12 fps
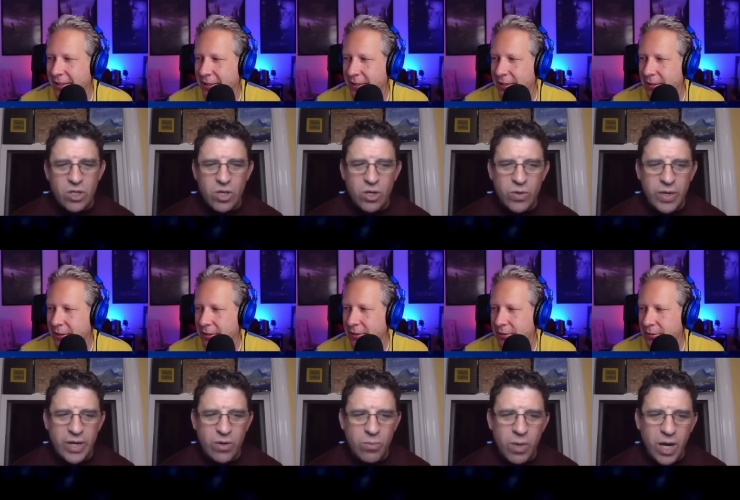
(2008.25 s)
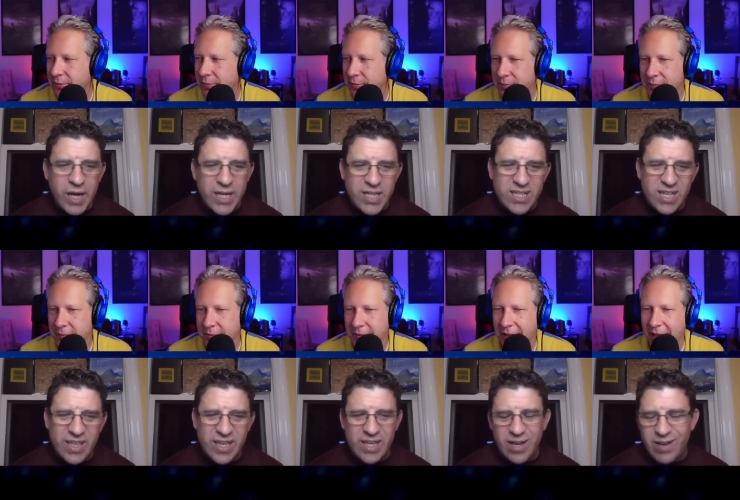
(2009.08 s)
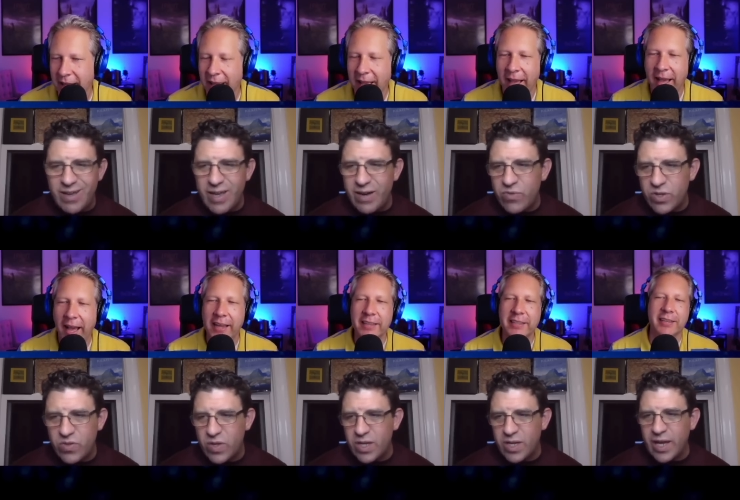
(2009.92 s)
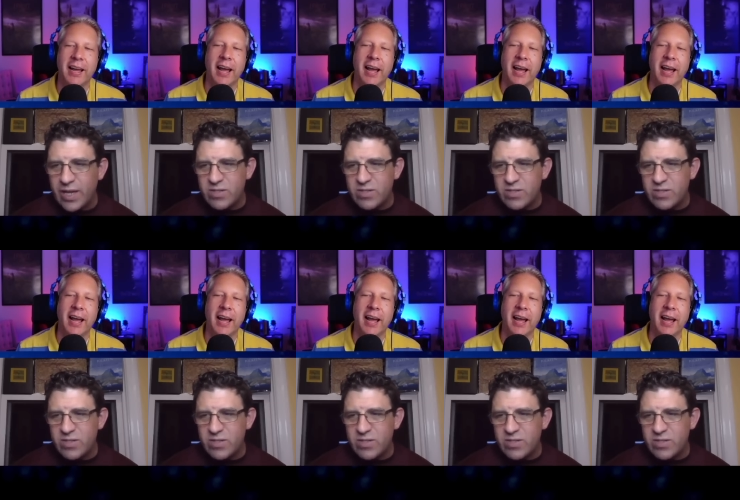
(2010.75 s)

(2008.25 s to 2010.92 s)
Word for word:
Speaker 1: alone, I don't mind. It's not like everything